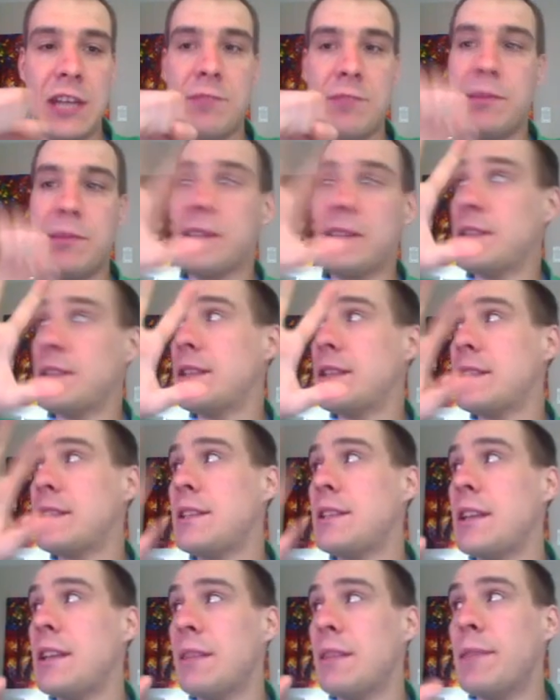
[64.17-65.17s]
plus and
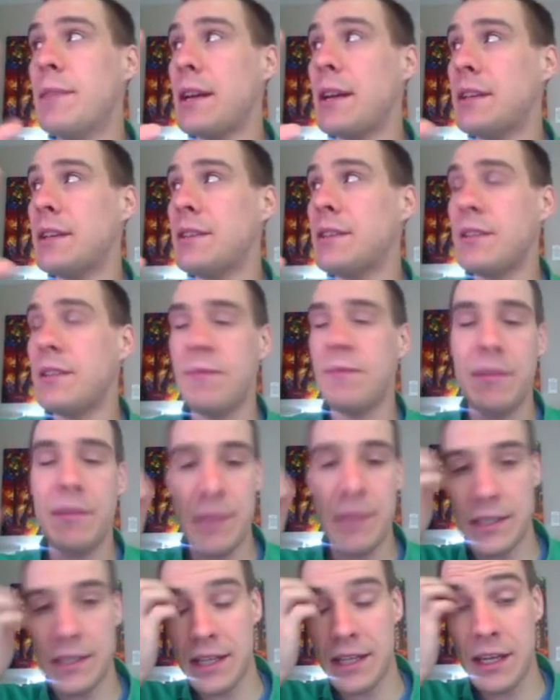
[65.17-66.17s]
Cl minus is what
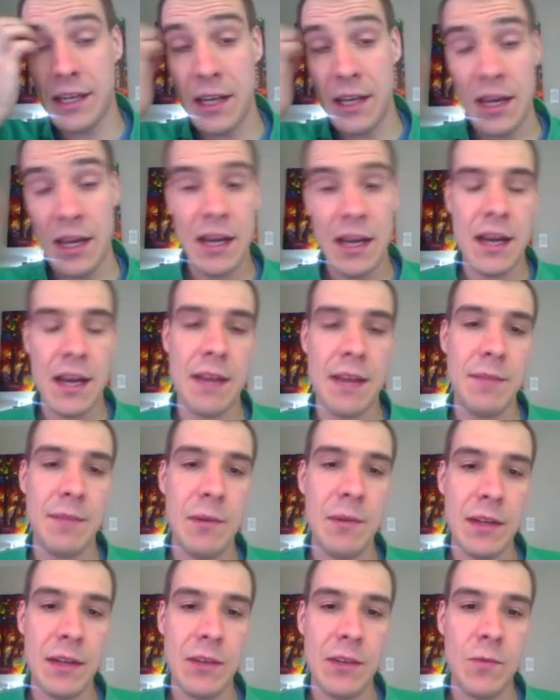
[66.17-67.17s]
we say.
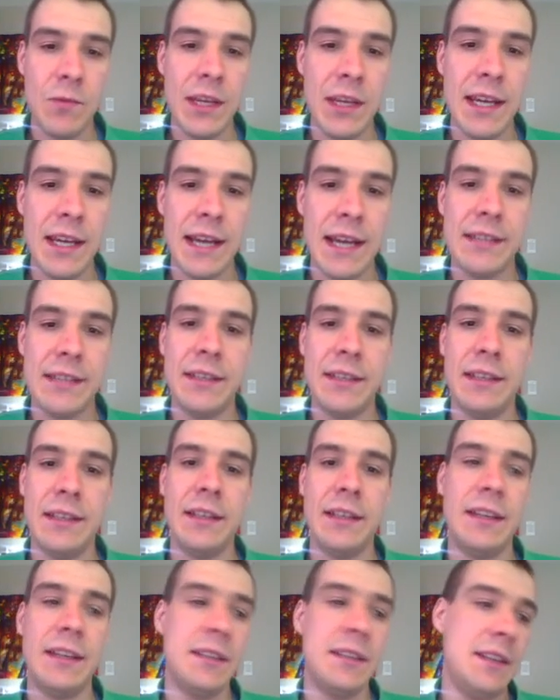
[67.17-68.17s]
Meanwhile, a weak acid,
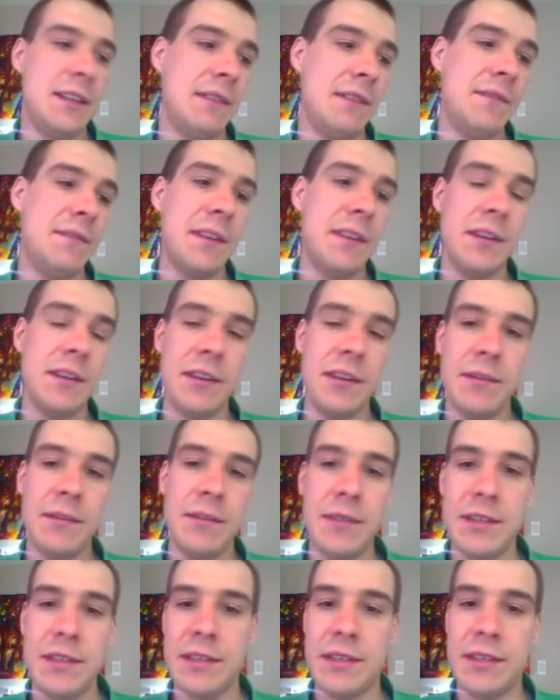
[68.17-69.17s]
like say vinegar,
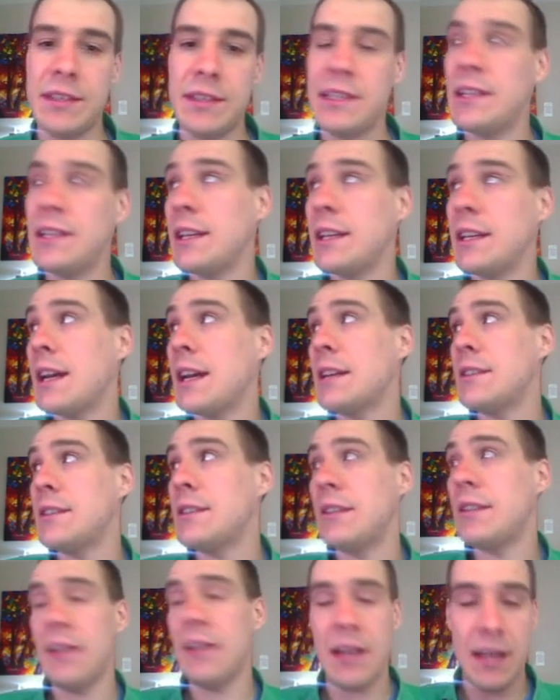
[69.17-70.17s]
which is acetic
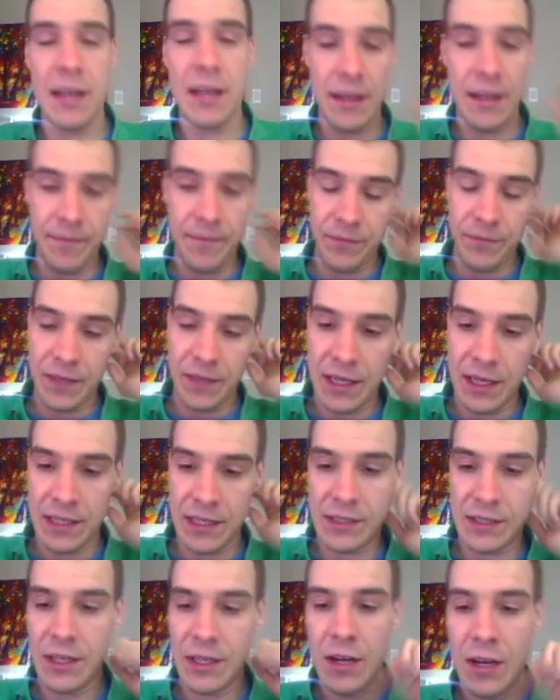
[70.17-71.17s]
acid,
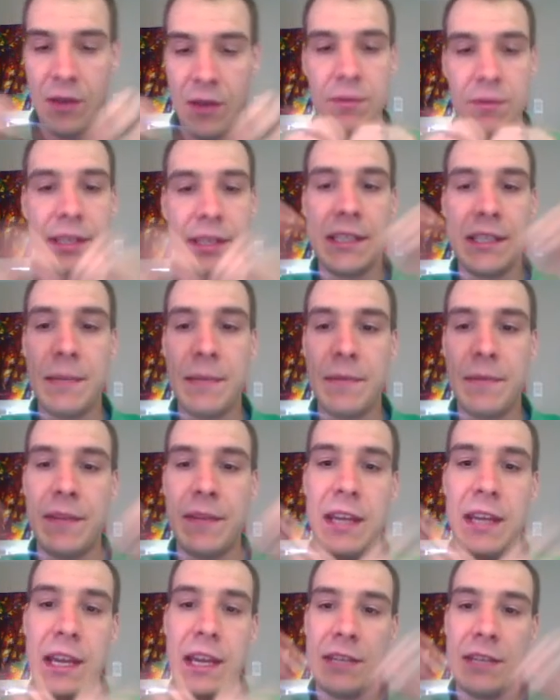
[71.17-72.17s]
is only some of
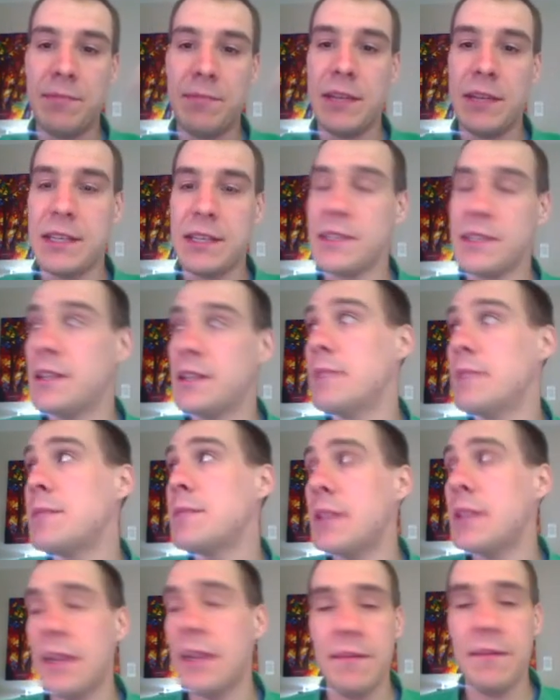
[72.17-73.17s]
the H plus comes
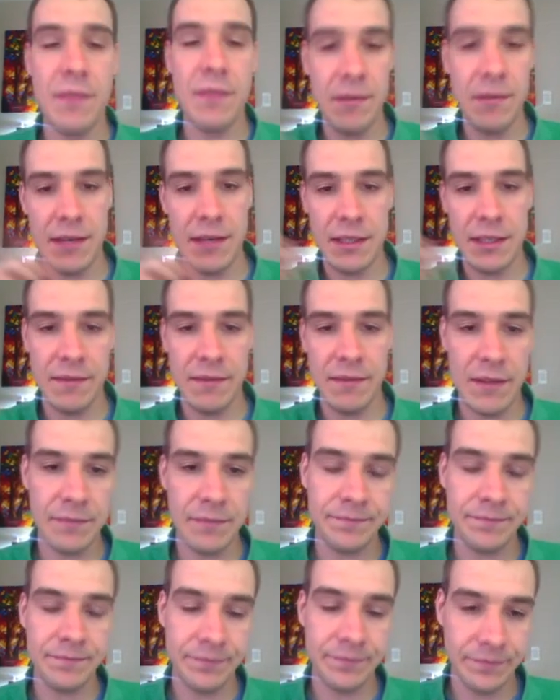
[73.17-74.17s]
off and the rest of it
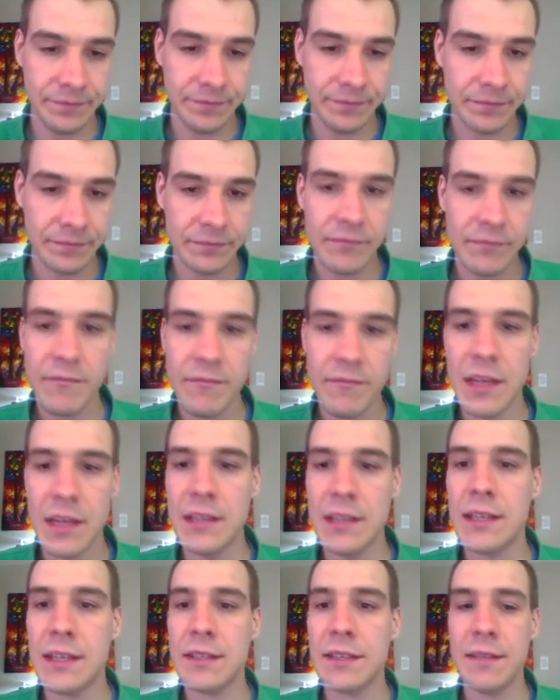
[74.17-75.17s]

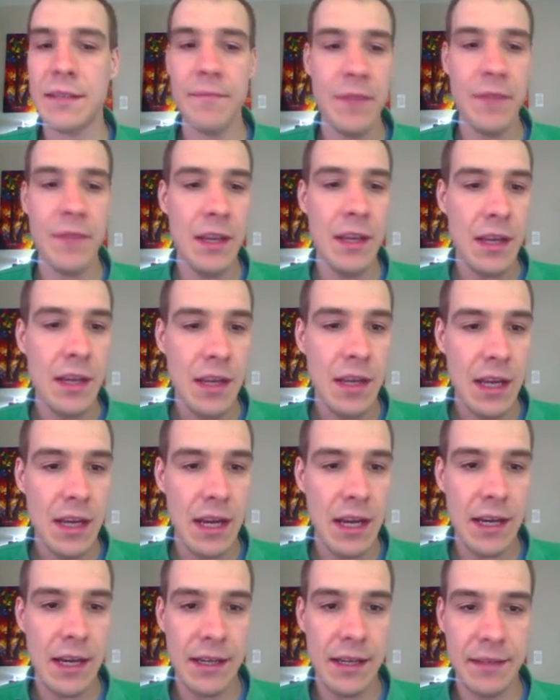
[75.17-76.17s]
doesn't.
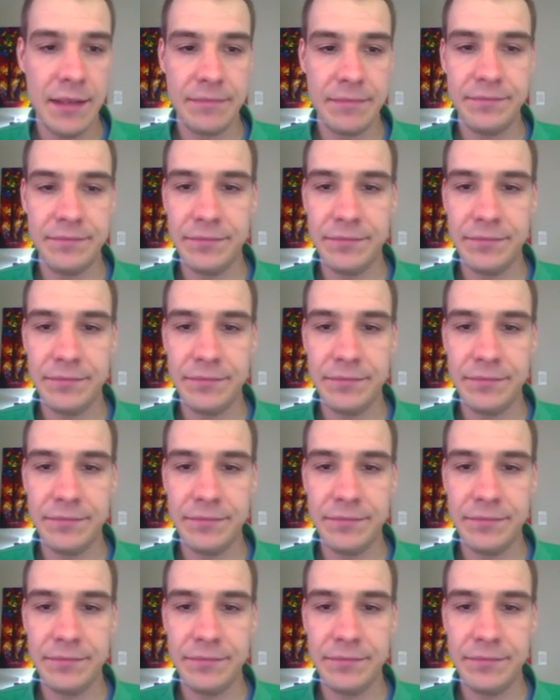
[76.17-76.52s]
And